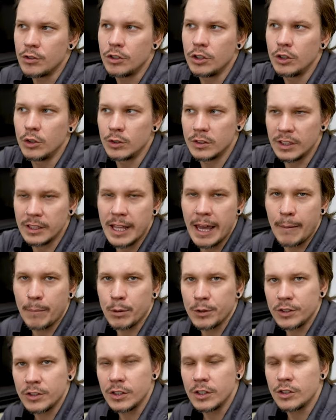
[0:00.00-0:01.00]
using that
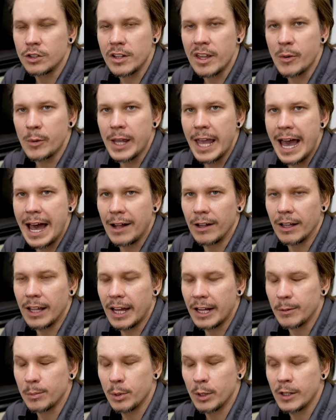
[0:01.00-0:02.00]
procedure that we
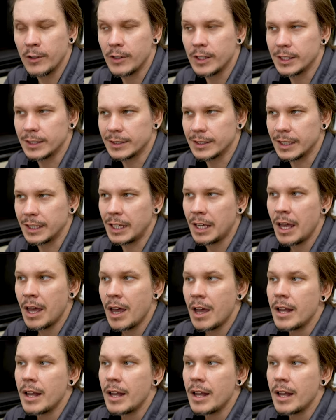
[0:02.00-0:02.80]
outlined previously.